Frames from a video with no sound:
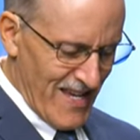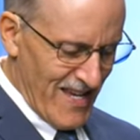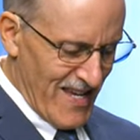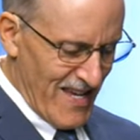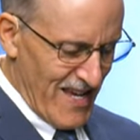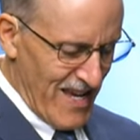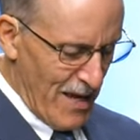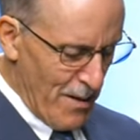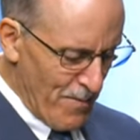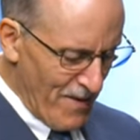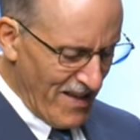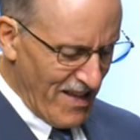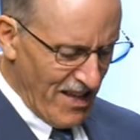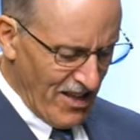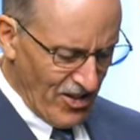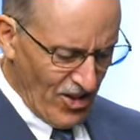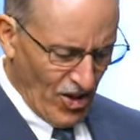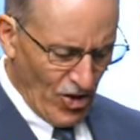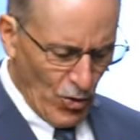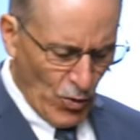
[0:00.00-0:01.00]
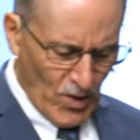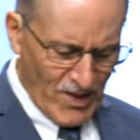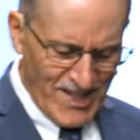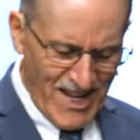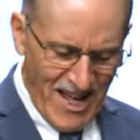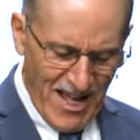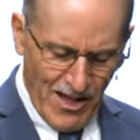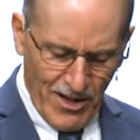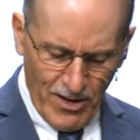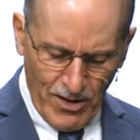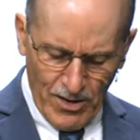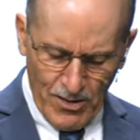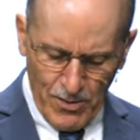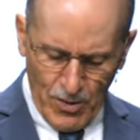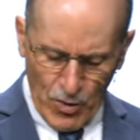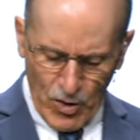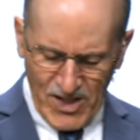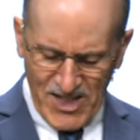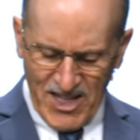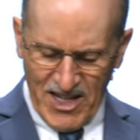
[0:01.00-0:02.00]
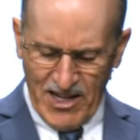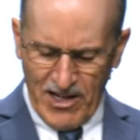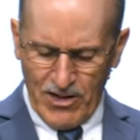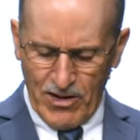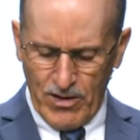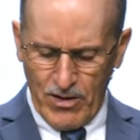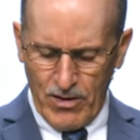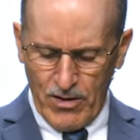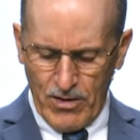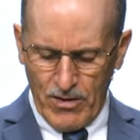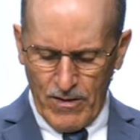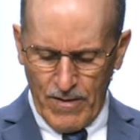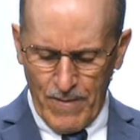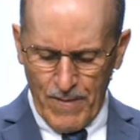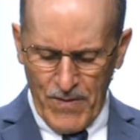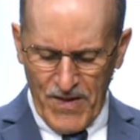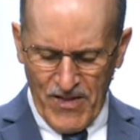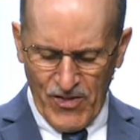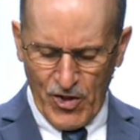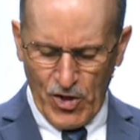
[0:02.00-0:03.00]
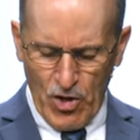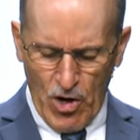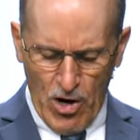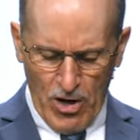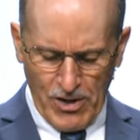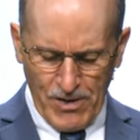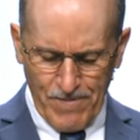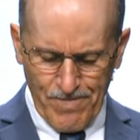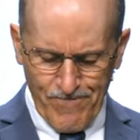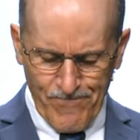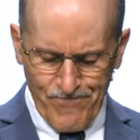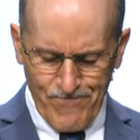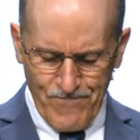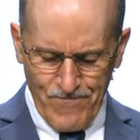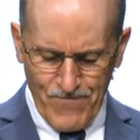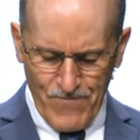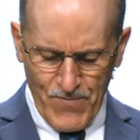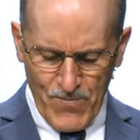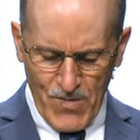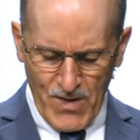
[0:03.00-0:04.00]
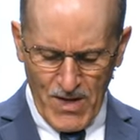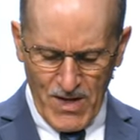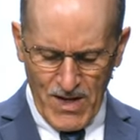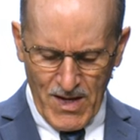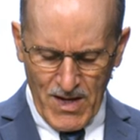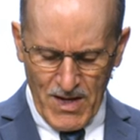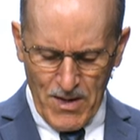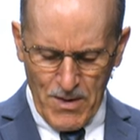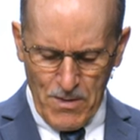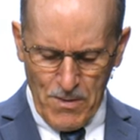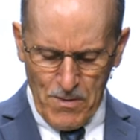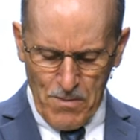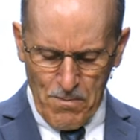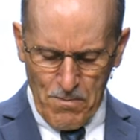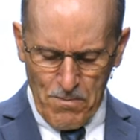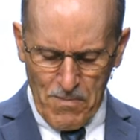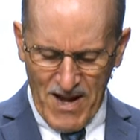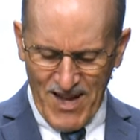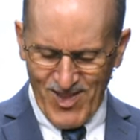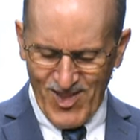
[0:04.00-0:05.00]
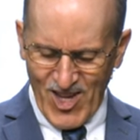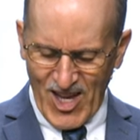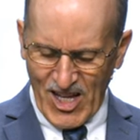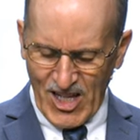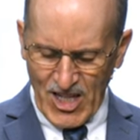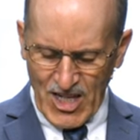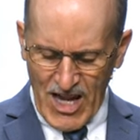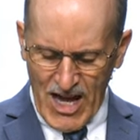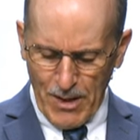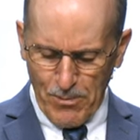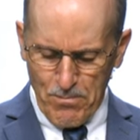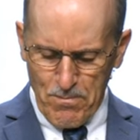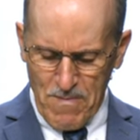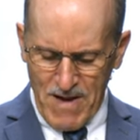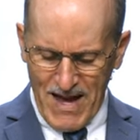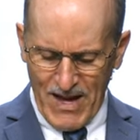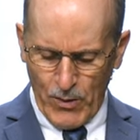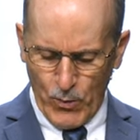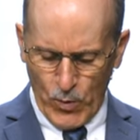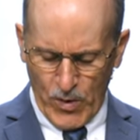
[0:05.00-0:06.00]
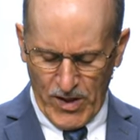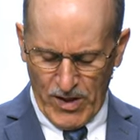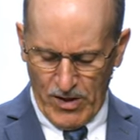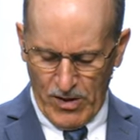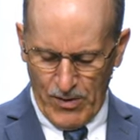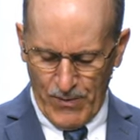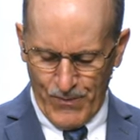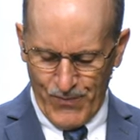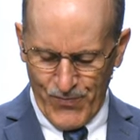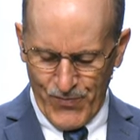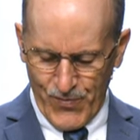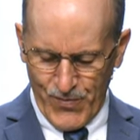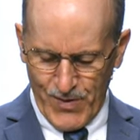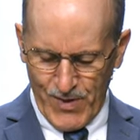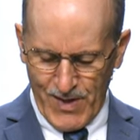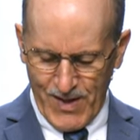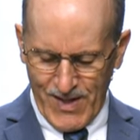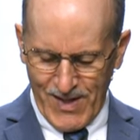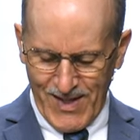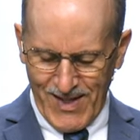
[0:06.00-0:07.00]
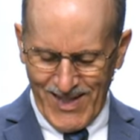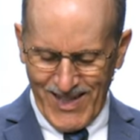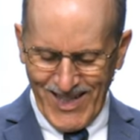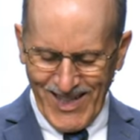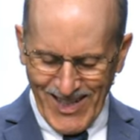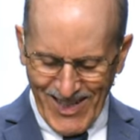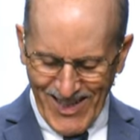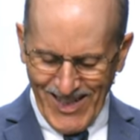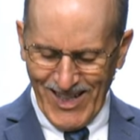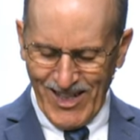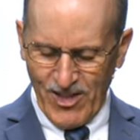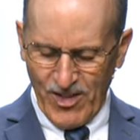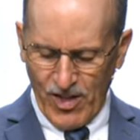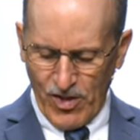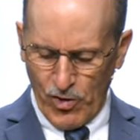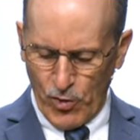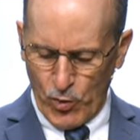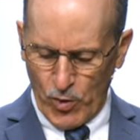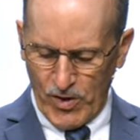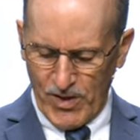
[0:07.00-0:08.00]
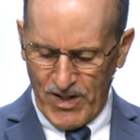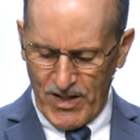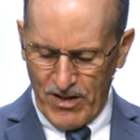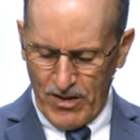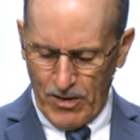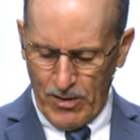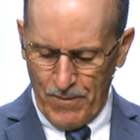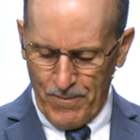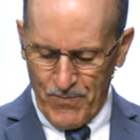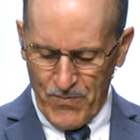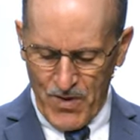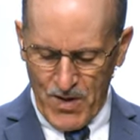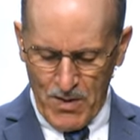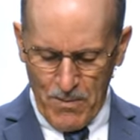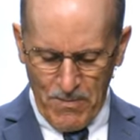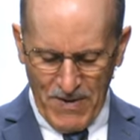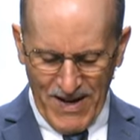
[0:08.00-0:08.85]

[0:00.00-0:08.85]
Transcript: He begins his ordeal, ordeal in the garden by saying, Not my will. He ends his ordeal by